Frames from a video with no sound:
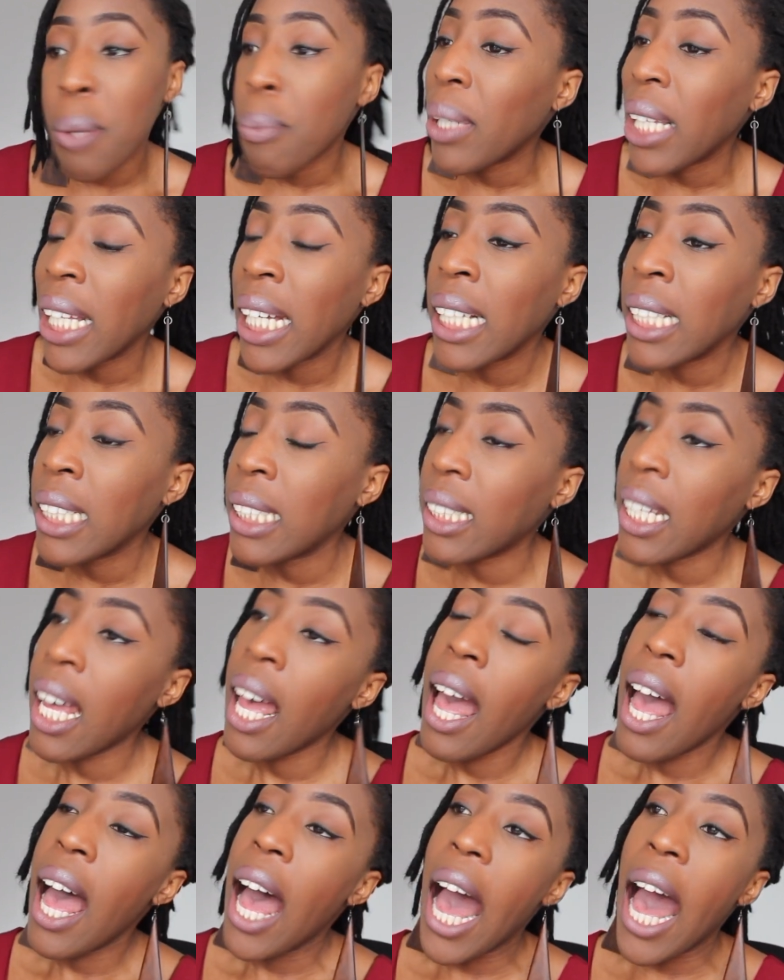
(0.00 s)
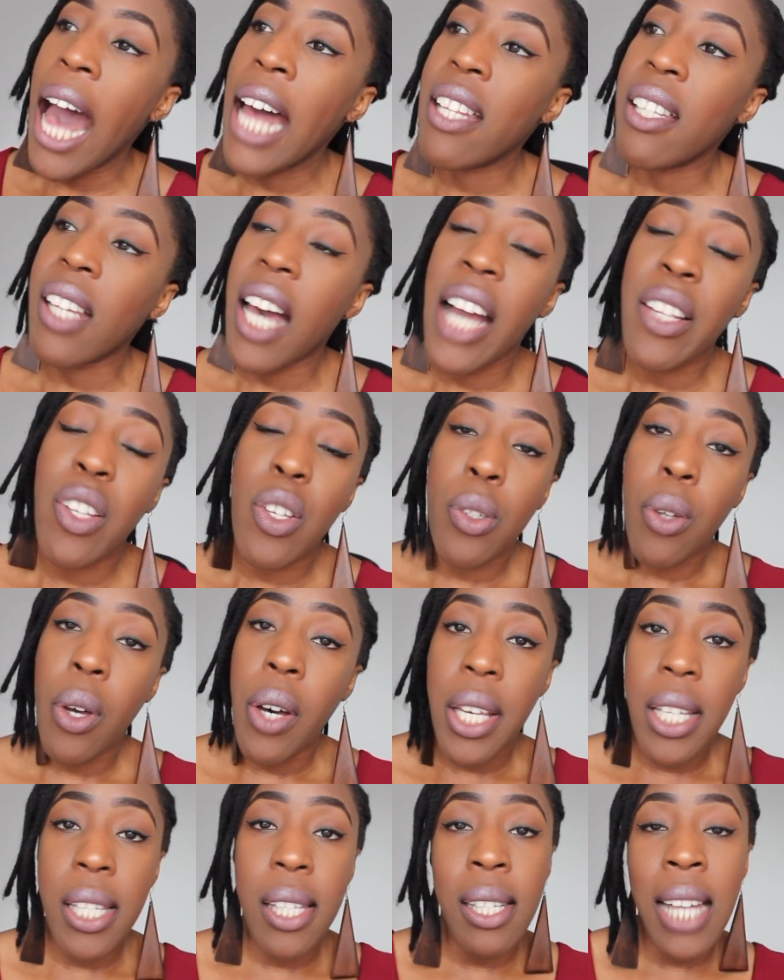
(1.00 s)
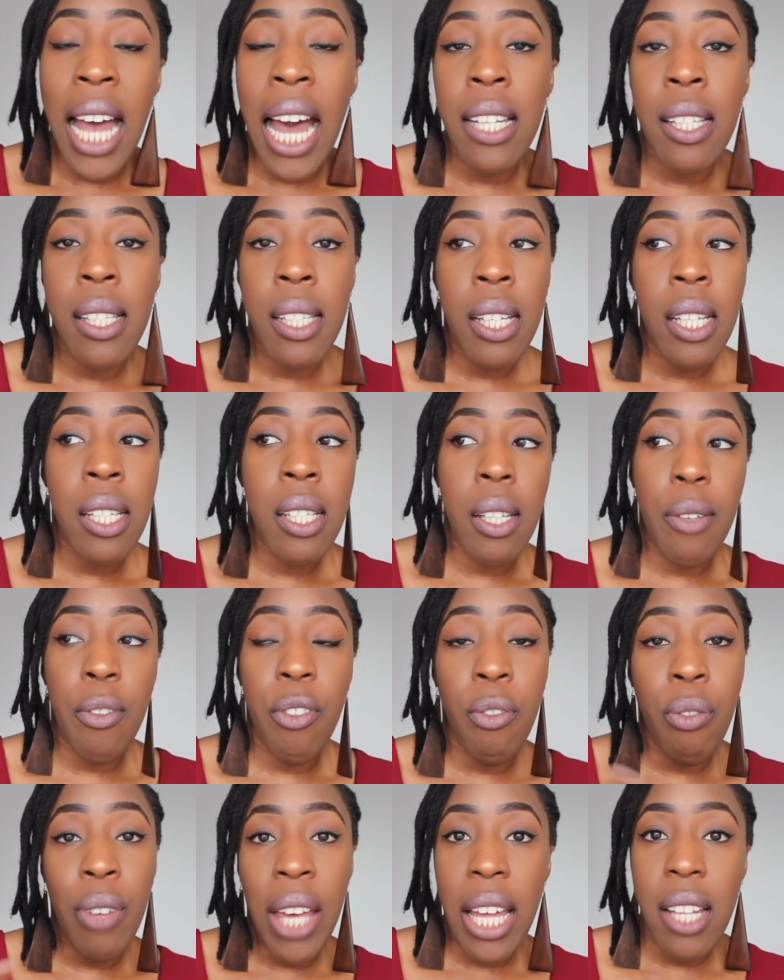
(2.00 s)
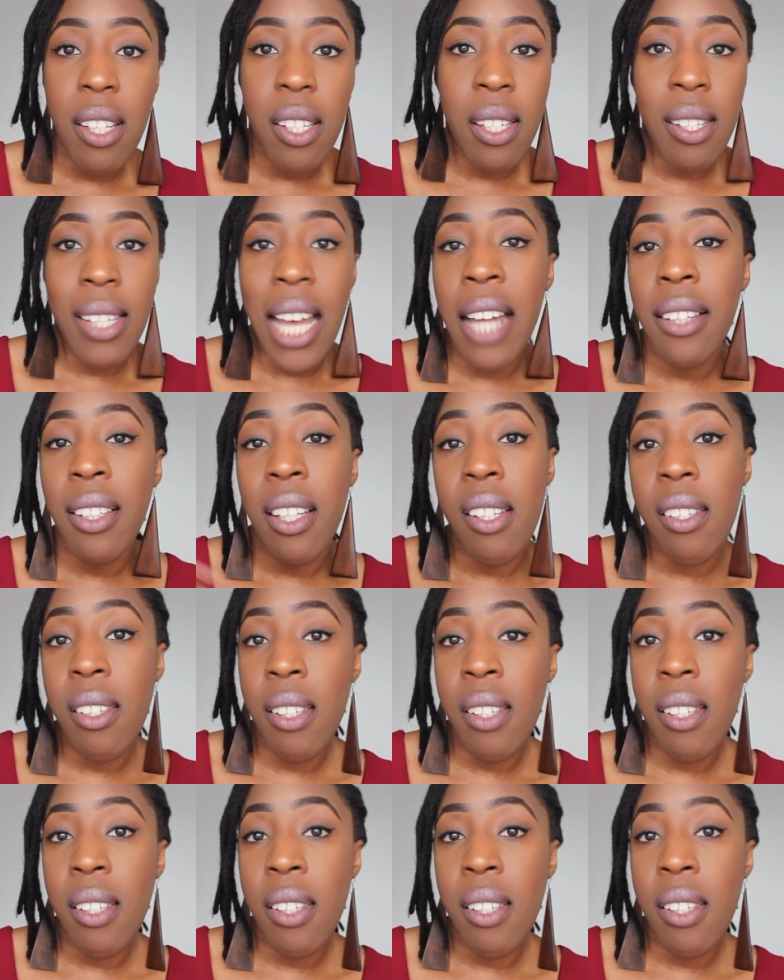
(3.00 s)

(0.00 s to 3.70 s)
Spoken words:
pleased, and I just got a standard fit, a standard